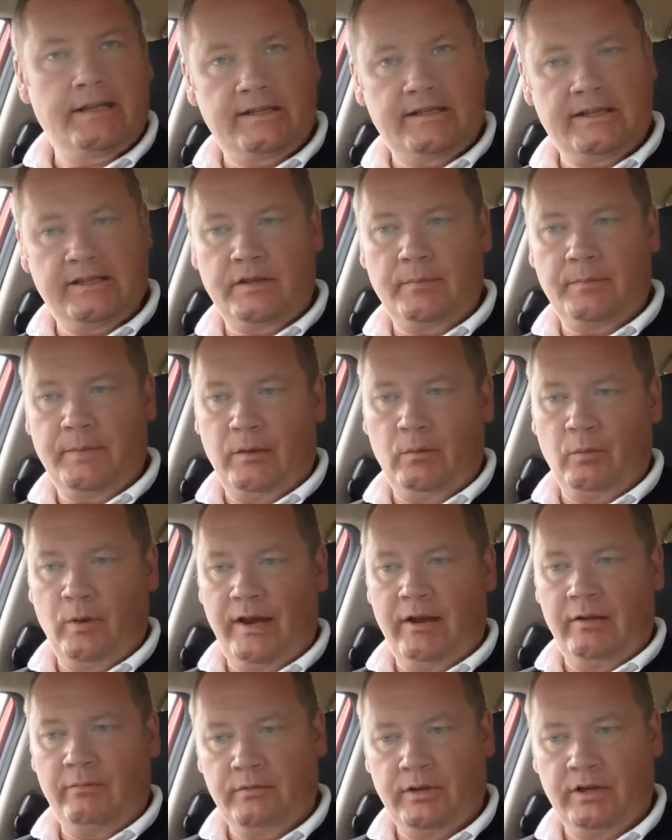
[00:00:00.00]
This is the bit
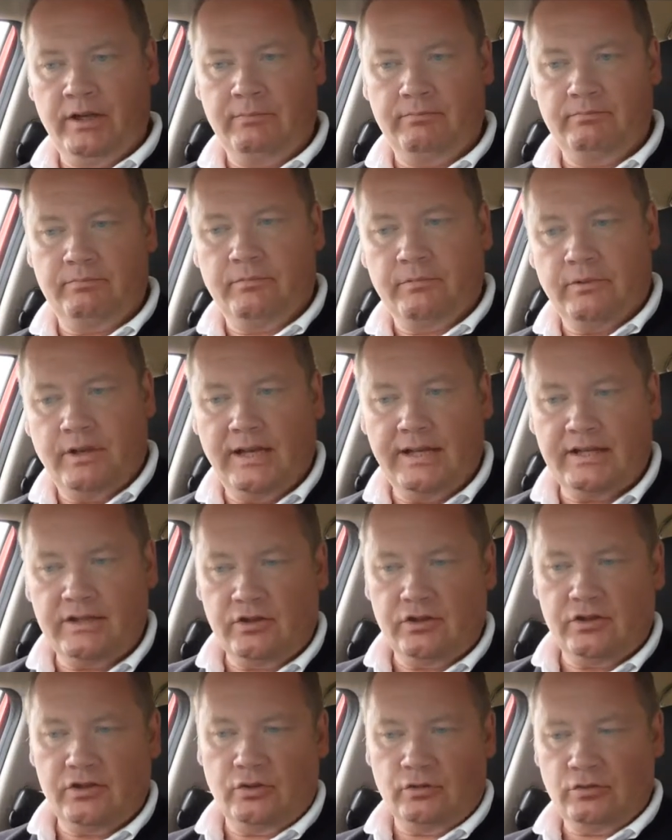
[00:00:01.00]
where the
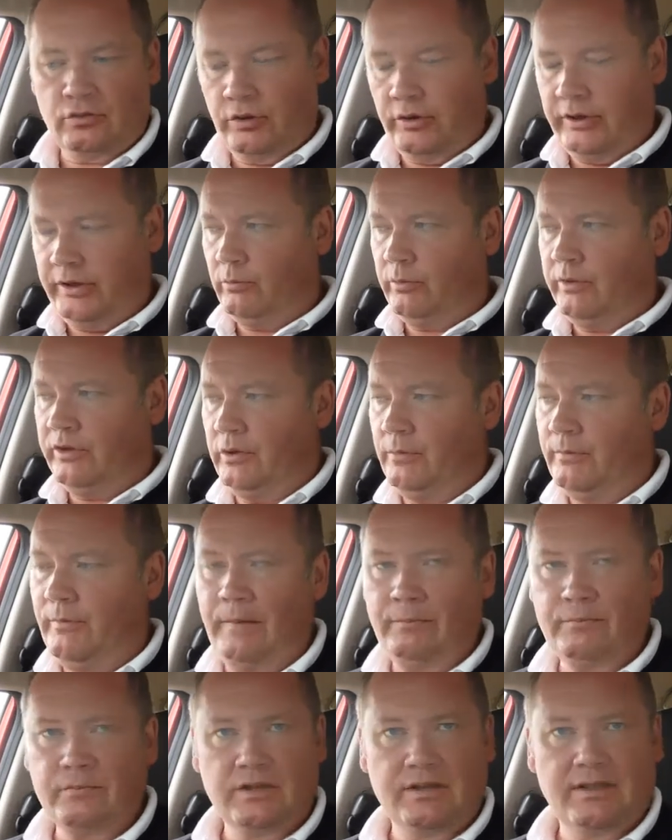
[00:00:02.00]
lessons you're doing with your
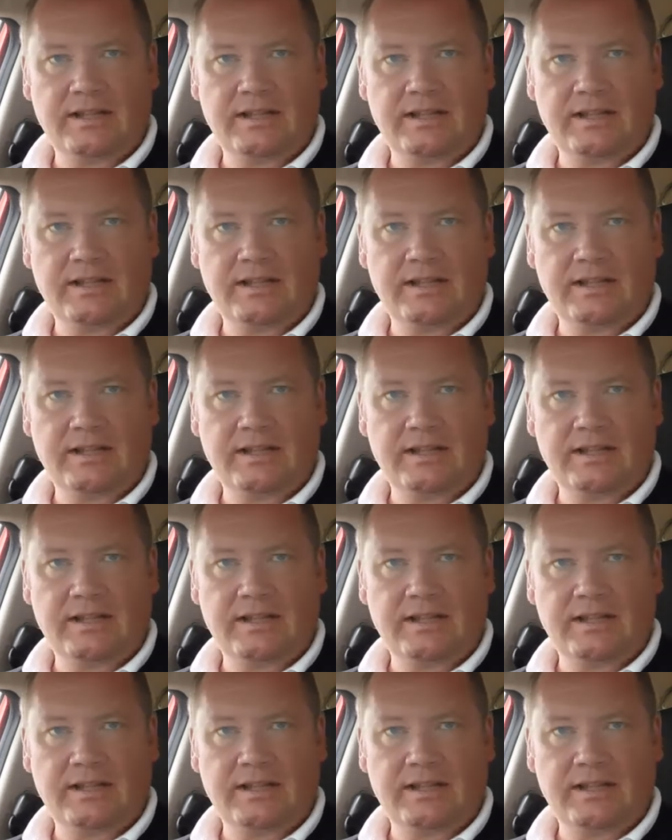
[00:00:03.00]
mums